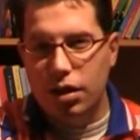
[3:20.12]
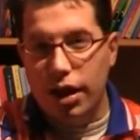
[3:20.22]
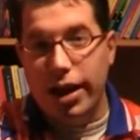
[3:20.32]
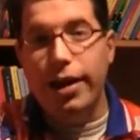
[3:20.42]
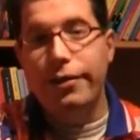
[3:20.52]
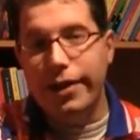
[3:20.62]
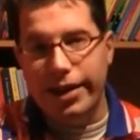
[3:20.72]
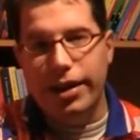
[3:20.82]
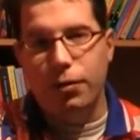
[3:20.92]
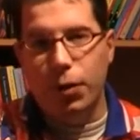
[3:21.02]
And I
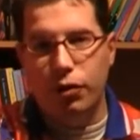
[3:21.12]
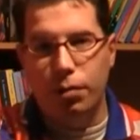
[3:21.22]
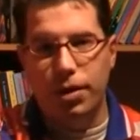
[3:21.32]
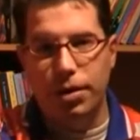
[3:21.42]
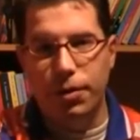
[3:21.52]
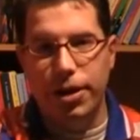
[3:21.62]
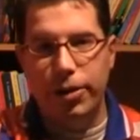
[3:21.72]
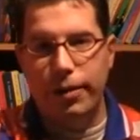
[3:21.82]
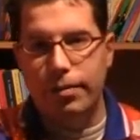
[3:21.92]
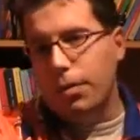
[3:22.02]
think that works pretty
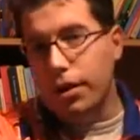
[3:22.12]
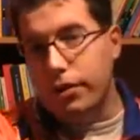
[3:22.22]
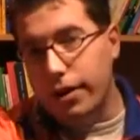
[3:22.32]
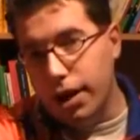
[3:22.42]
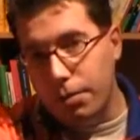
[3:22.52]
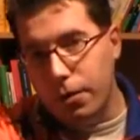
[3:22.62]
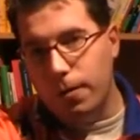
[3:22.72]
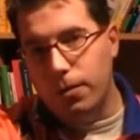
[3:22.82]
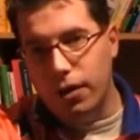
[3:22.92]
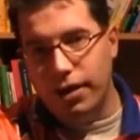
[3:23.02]
well, because the number
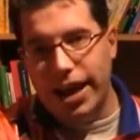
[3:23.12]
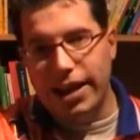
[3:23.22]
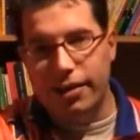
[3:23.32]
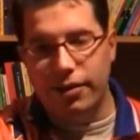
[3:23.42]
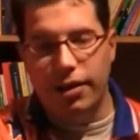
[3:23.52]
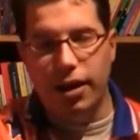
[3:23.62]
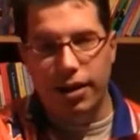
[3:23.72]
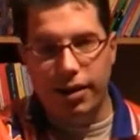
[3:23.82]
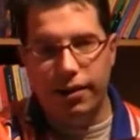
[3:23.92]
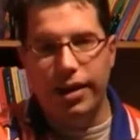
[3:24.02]
of drug addicts in
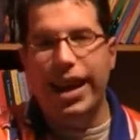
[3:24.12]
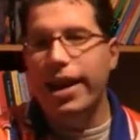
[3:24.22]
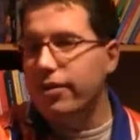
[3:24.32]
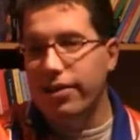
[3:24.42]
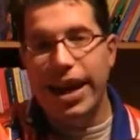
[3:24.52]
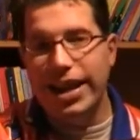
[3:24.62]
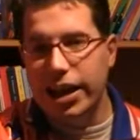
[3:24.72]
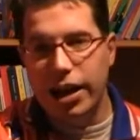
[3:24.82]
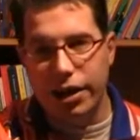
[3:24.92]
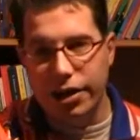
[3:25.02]
Holland isn't any
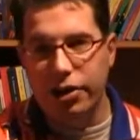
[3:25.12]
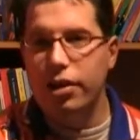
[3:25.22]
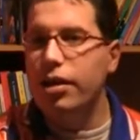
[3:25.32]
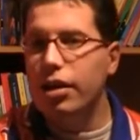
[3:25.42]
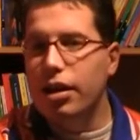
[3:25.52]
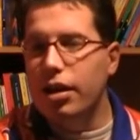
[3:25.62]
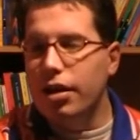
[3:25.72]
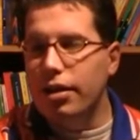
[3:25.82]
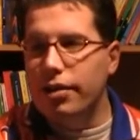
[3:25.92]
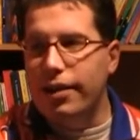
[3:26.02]
higher
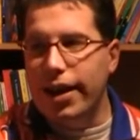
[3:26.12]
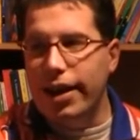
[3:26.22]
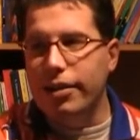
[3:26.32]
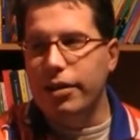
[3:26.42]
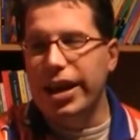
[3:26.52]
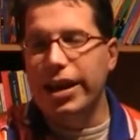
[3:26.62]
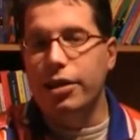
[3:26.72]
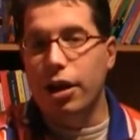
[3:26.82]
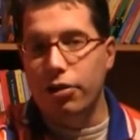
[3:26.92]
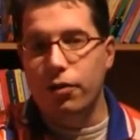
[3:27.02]
than in
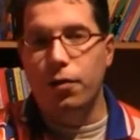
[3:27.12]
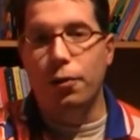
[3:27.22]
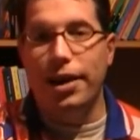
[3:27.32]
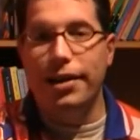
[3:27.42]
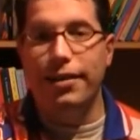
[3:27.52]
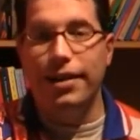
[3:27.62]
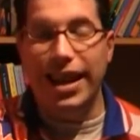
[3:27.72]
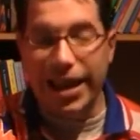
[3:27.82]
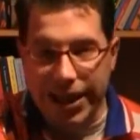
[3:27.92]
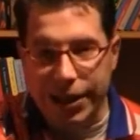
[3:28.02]
countries where it is
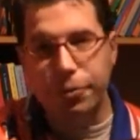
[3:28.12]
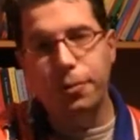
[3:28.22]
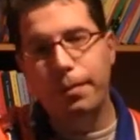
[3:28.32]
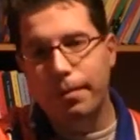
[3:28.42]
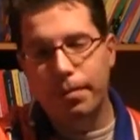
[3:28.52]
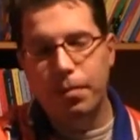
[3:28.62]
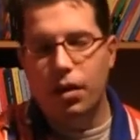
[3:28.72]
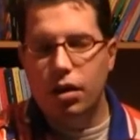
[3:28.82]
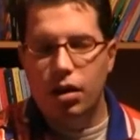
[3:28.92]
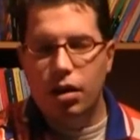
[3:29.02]
illegal,
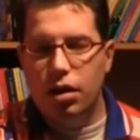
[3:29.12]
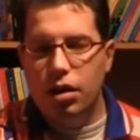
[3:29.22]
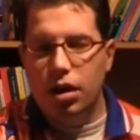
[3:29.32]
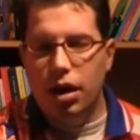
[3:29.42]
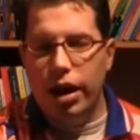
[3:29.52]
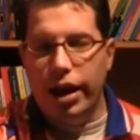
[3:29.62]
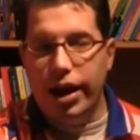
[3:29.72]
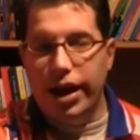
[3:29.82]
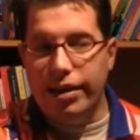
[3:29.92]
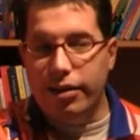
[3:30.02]

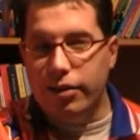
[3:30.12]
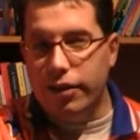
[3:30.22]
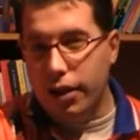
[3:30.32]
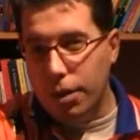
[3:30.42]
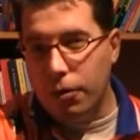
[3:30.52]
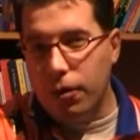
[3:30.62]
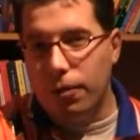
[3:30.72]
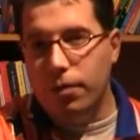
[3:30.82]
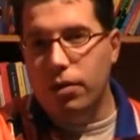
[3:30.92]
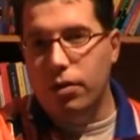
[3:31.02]
and the number
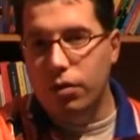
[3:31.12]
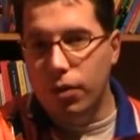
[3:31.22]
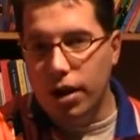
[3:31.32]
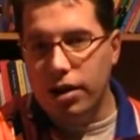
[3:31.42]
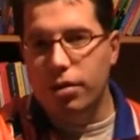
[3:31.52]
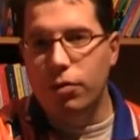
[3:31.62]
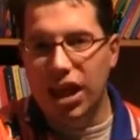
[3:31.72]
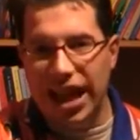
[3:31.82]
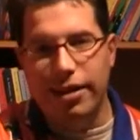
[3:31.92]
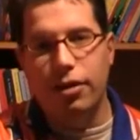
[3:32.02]
of
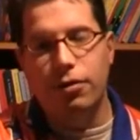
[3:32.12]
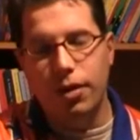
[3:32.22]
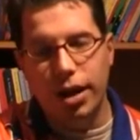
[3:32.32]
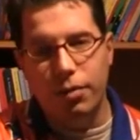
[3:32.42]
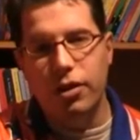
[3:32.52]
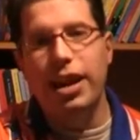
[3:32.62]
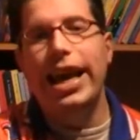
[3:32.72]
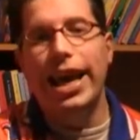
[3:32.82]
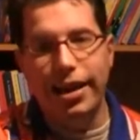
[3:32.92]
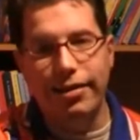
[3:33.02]
drug-related crimes
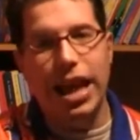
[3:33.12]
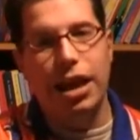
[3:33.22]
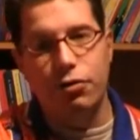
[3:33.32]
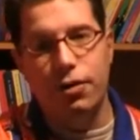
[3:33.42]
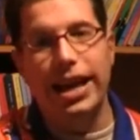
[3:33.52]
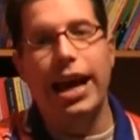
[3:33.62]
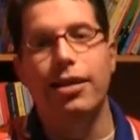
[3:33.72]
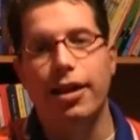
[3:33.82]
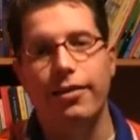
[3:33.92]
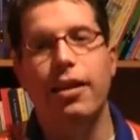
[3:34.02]
is actually a
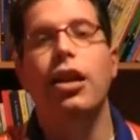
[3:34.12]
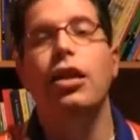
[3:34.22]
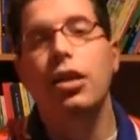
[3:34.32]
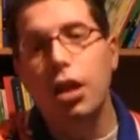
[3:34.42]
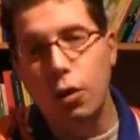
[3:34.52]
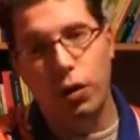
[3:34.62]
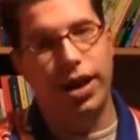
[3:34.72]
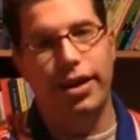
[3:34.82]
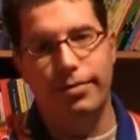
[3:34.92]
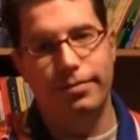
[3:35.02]
lot
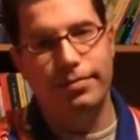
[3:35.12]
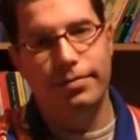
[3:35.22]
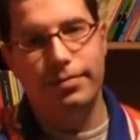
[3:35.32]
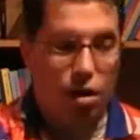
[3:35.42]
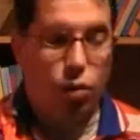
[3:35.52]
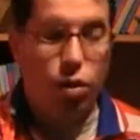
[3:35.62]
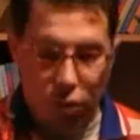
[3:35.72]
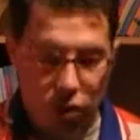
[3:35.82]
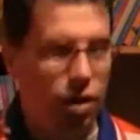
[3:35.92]
lower. Whew!